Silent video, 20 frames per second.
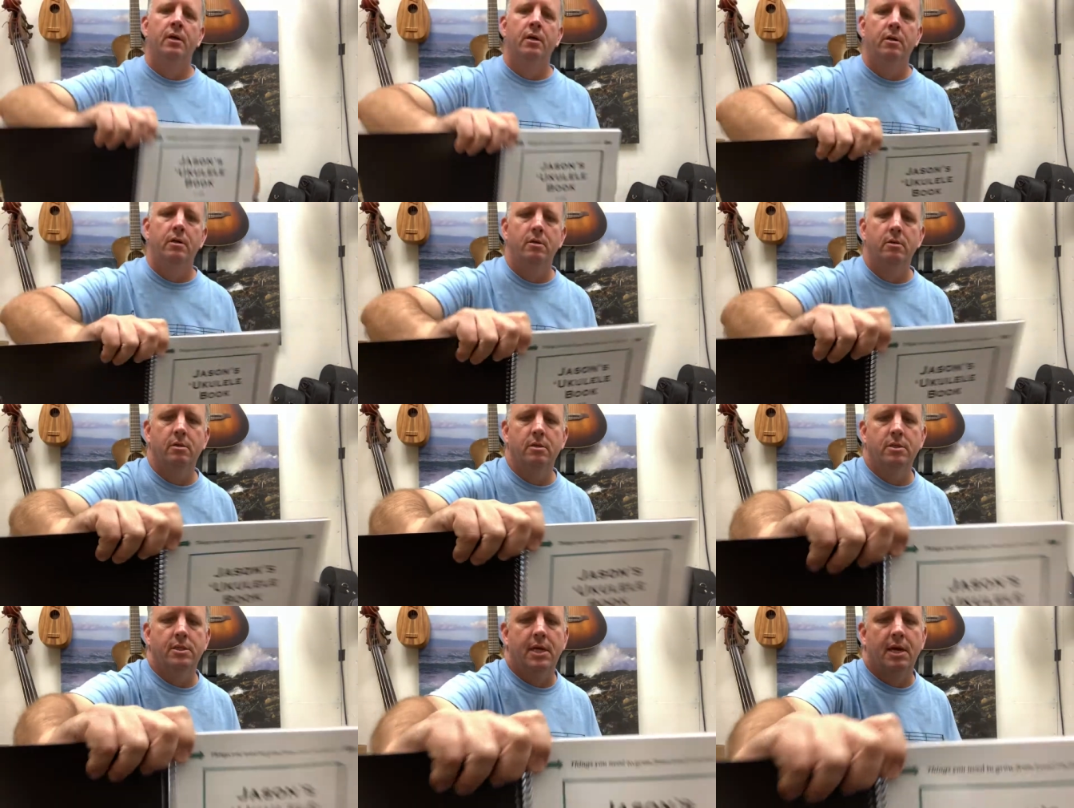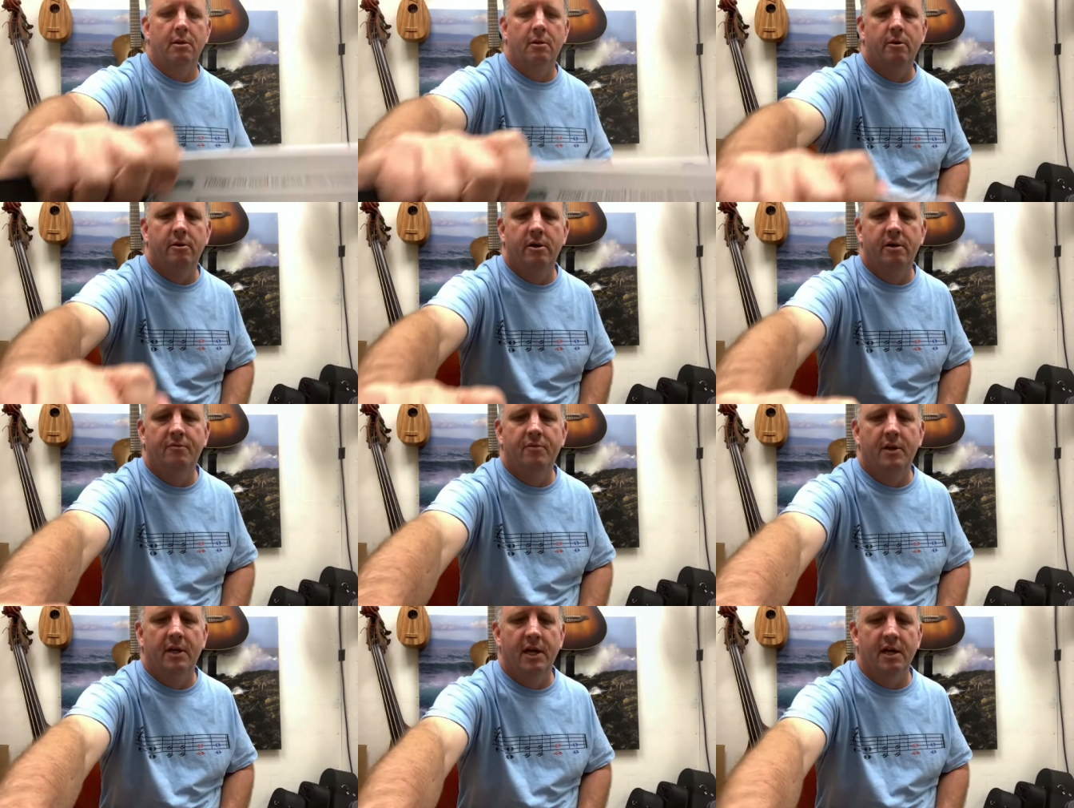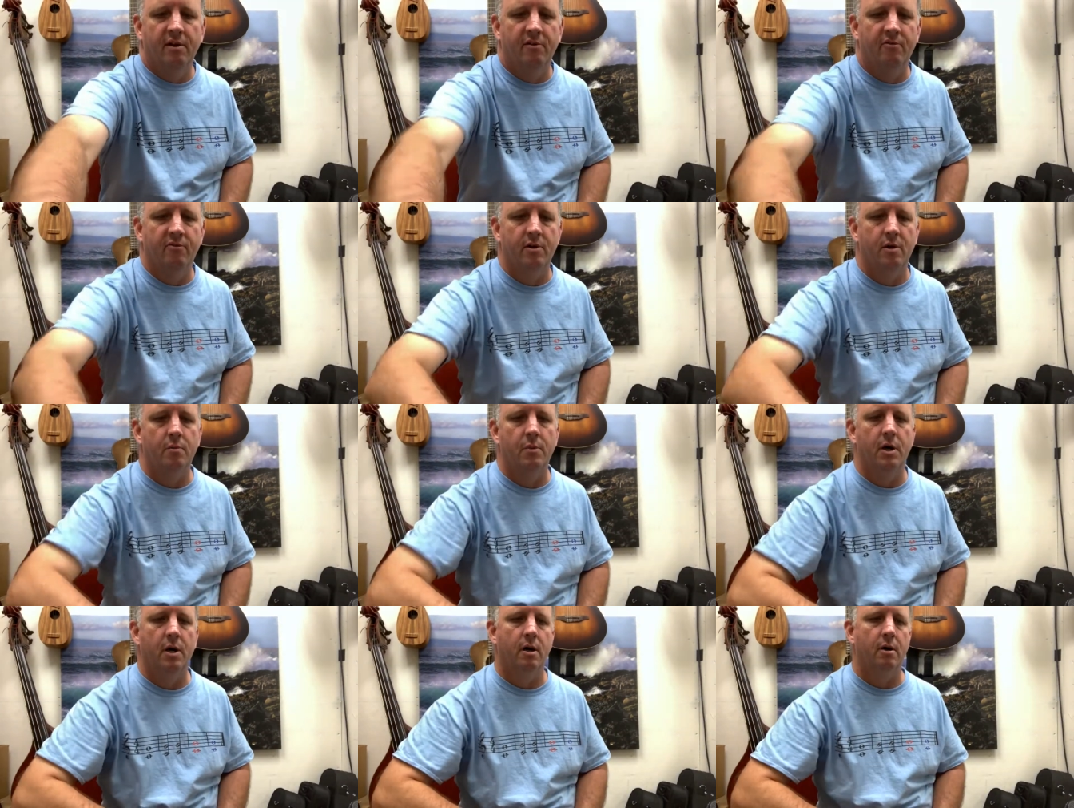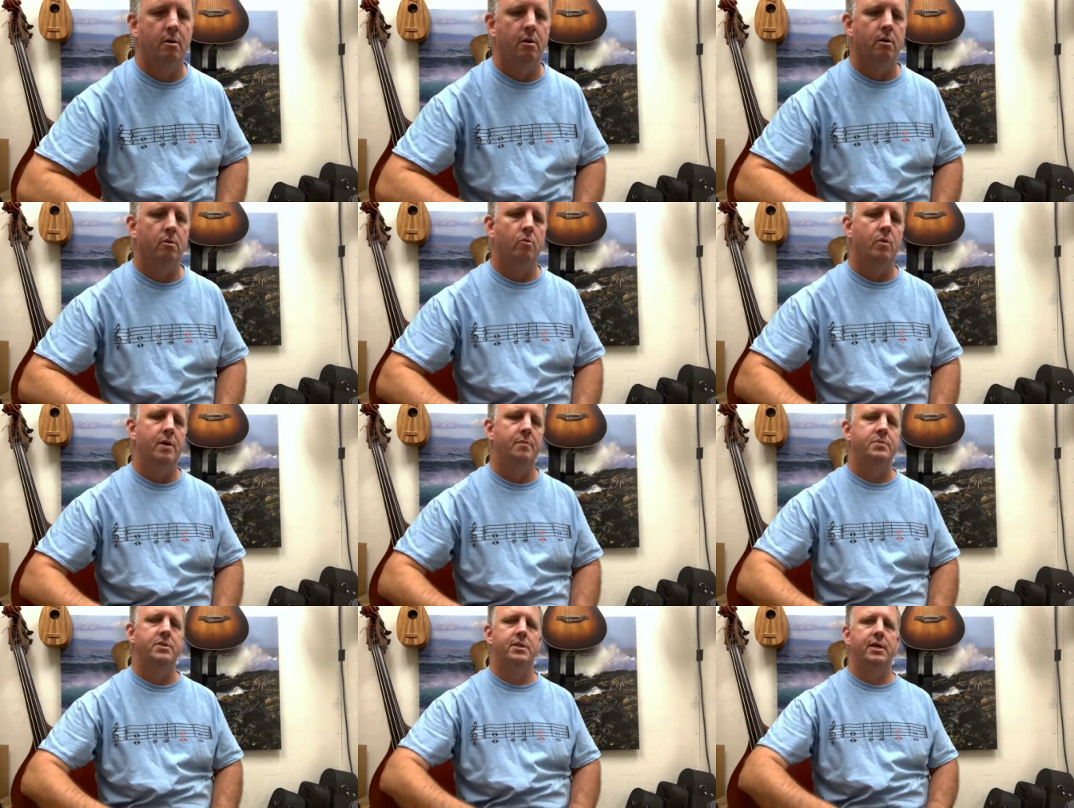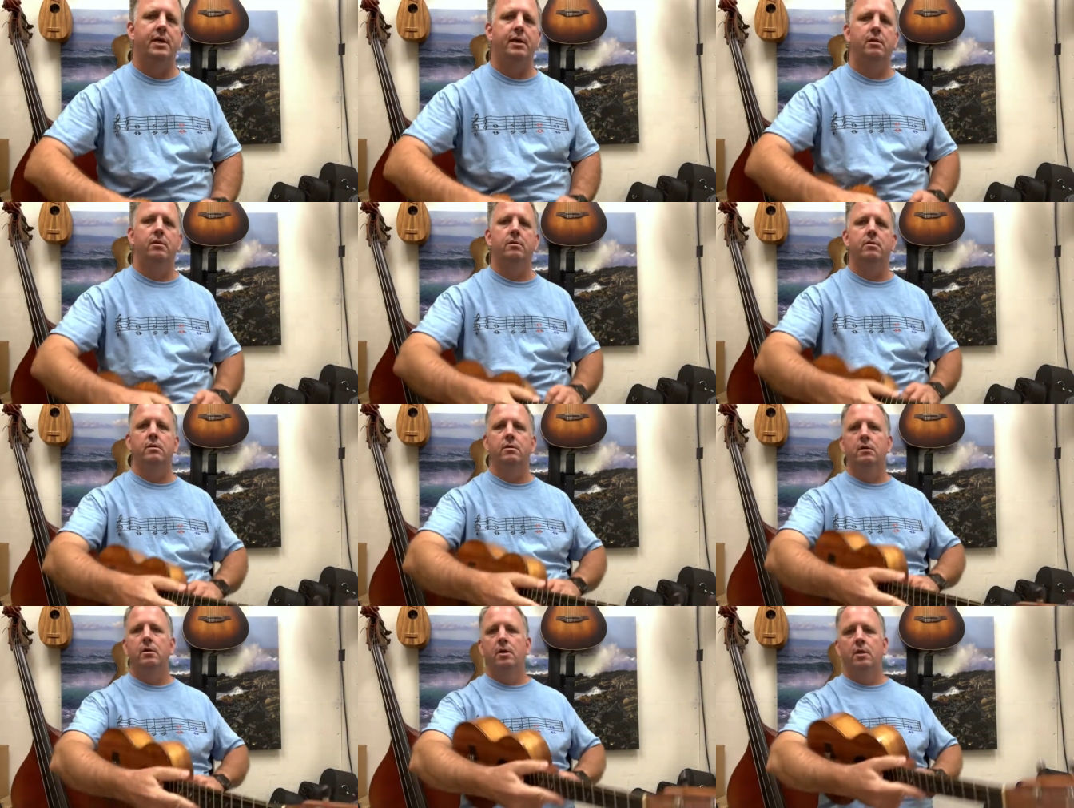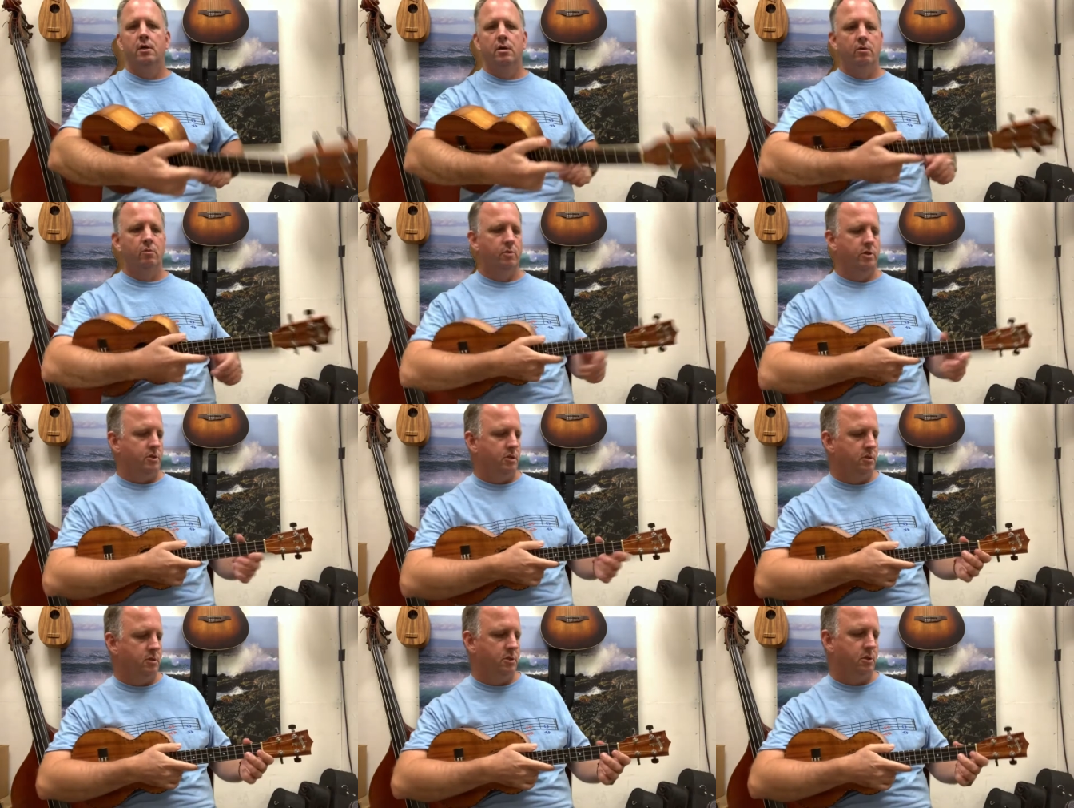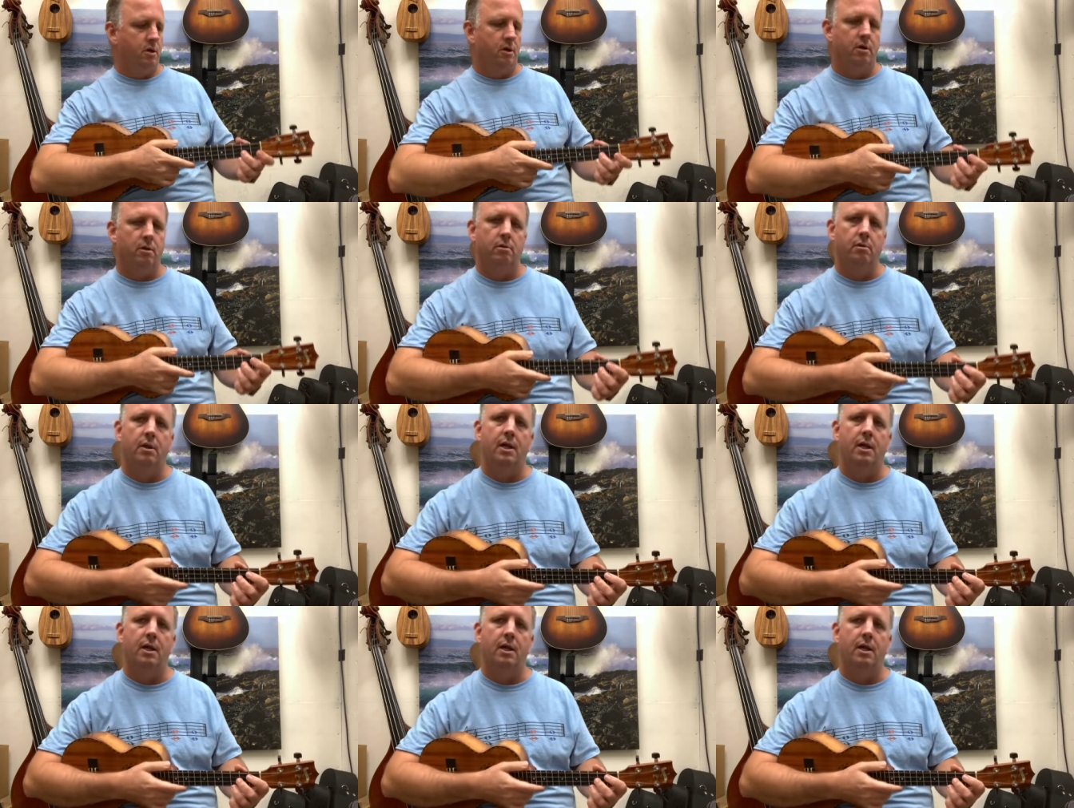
You can download it if you like from our website, which is called